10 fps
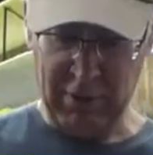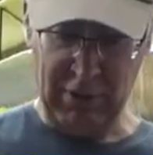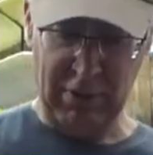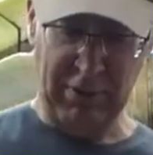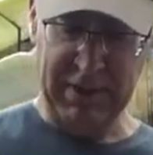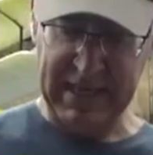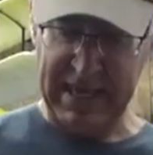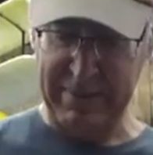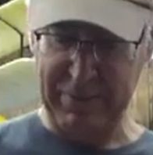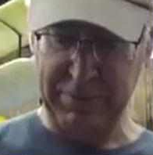all the
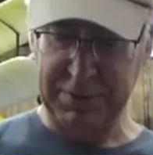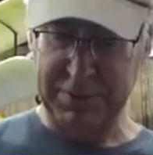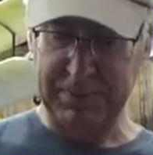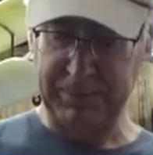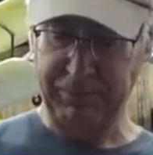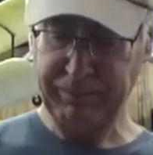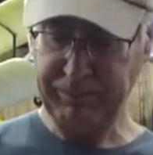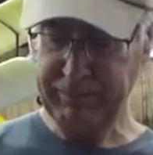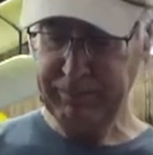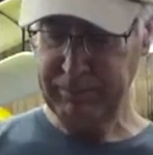cables
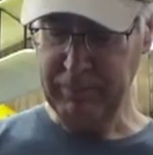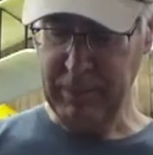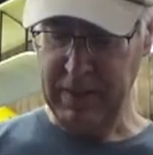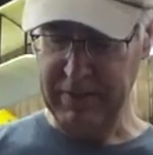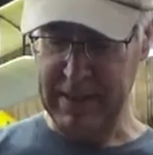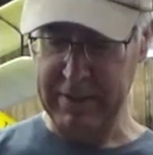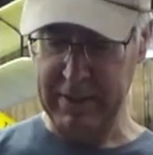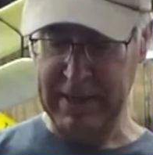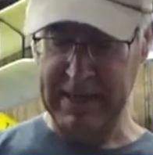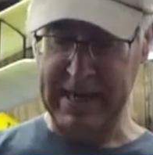
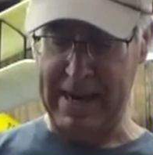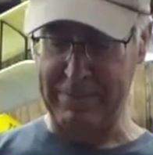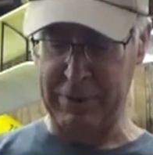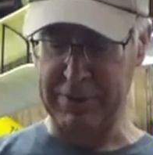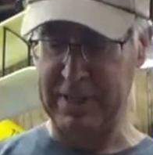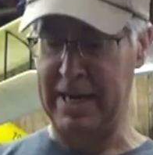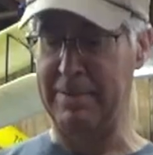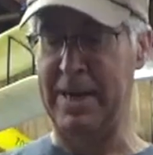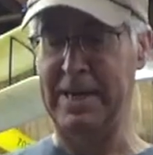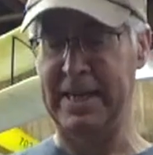and adapters that I
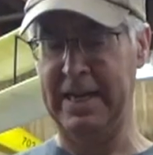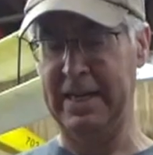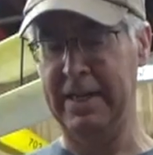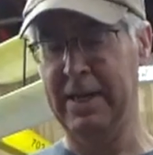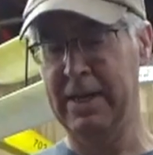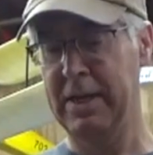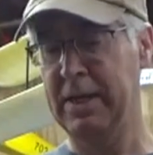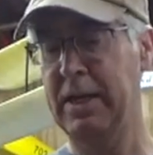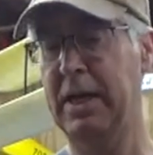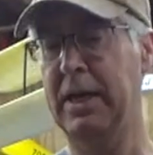might need
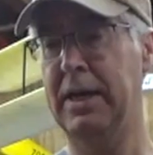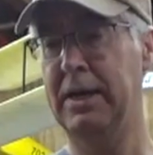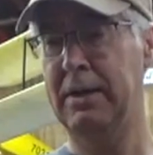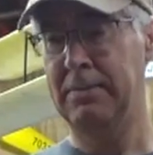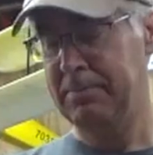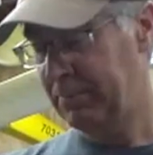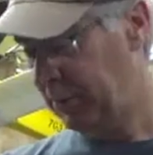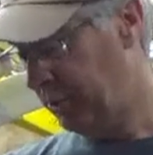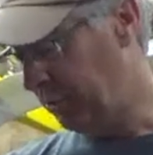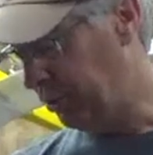
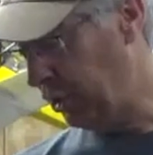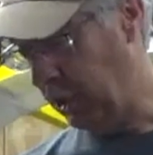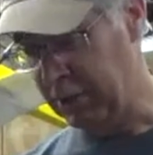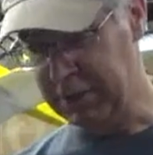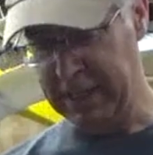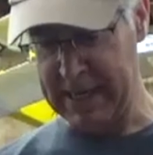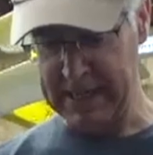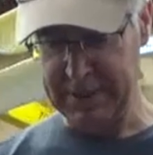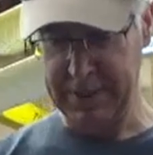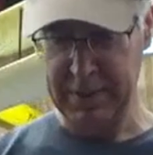to charge
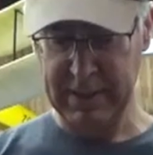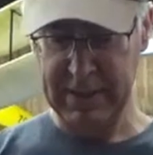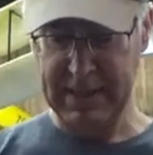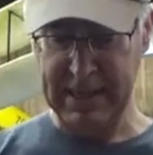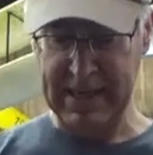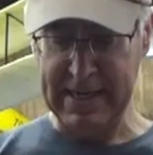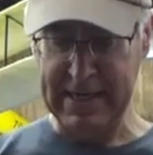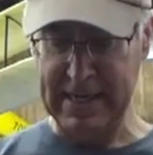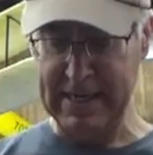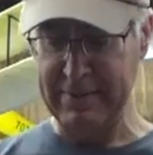that.
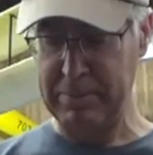And I have a